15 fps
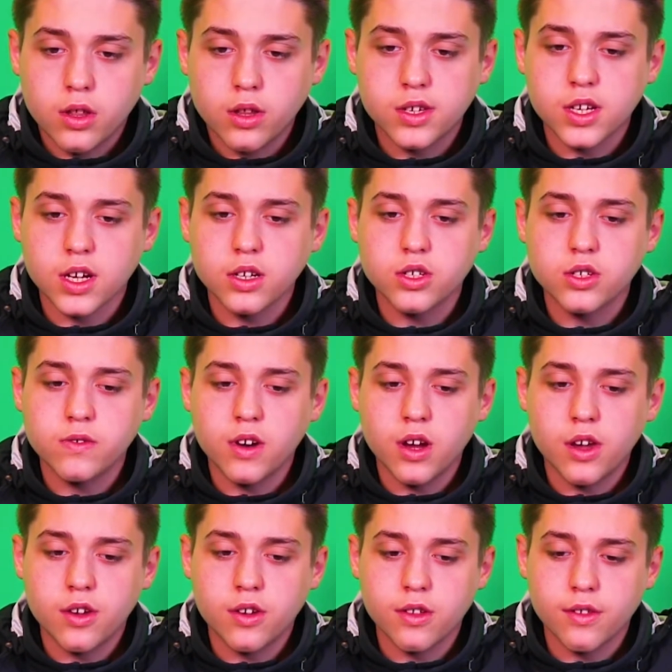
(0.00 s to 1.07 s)
The
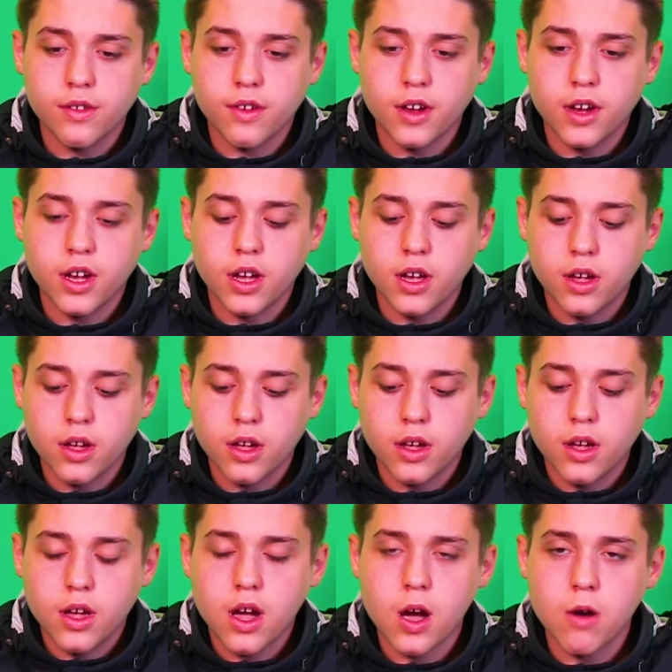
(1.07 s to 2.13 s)
saturation's like
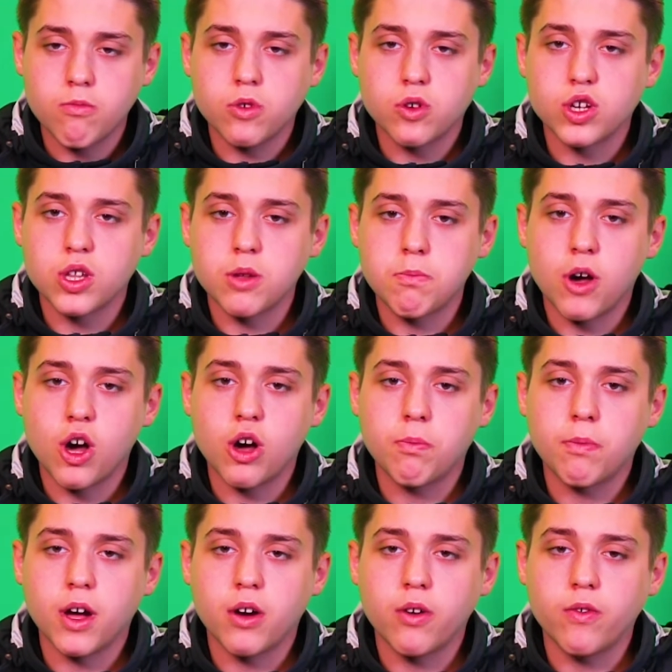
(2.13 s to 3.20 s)
how much they
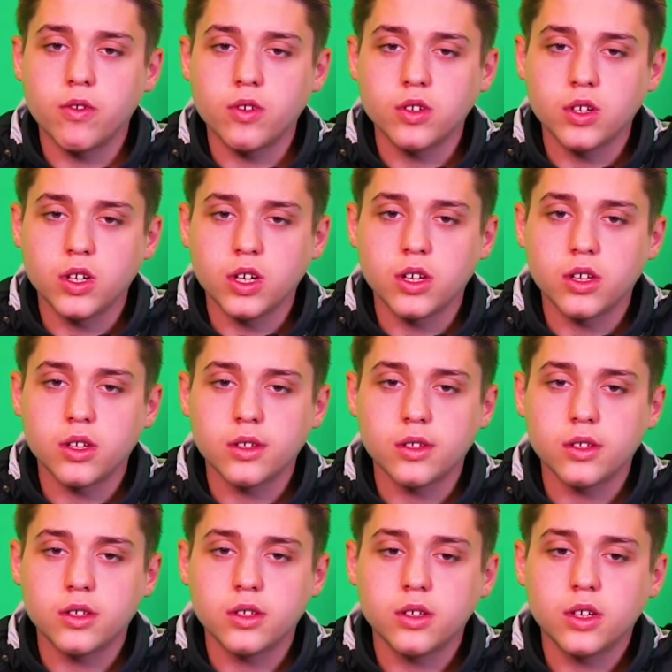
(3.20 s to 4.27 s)
pop out and like
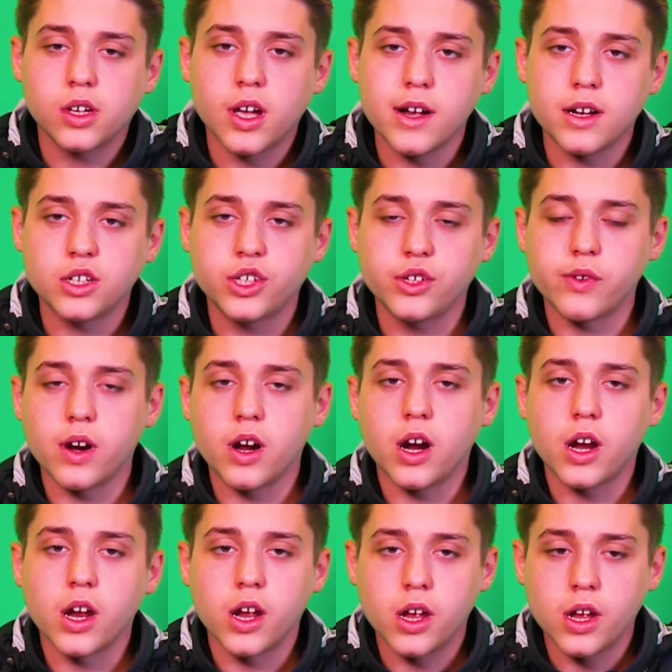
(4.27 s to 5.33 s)
catch your
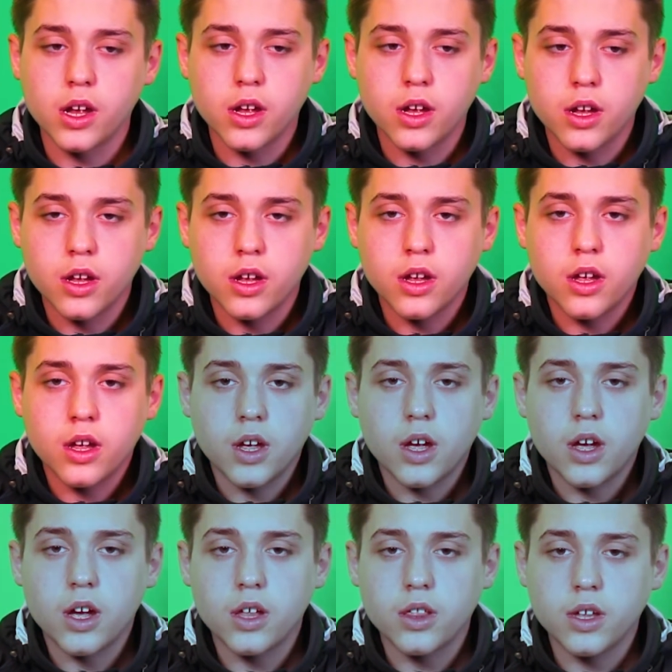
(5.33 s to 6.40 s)
eye.
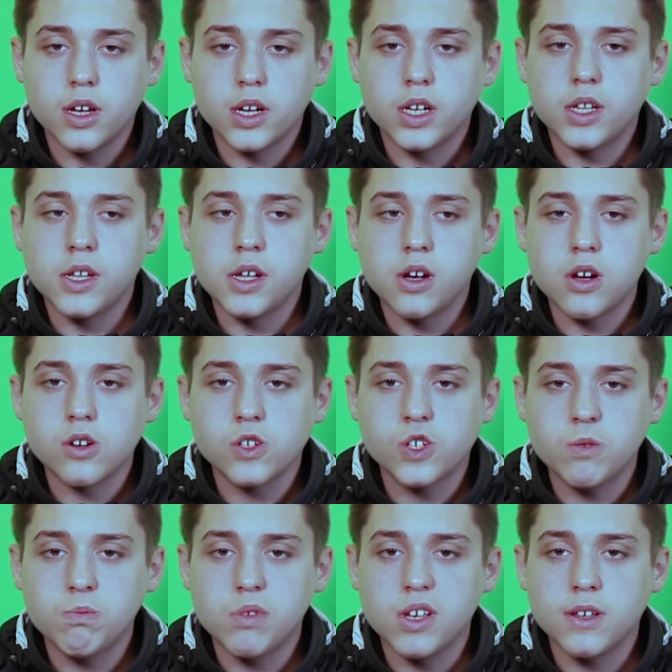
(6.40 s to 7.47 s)
And then the
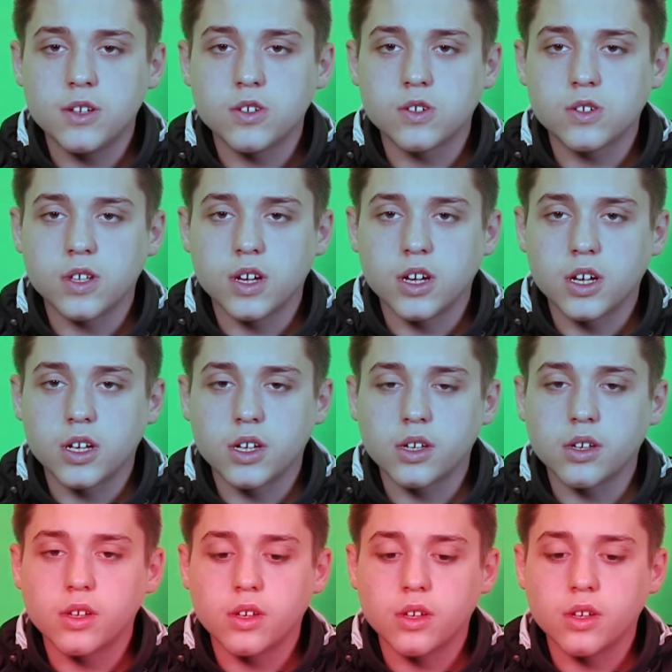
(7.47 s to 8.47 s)
RGB is just like,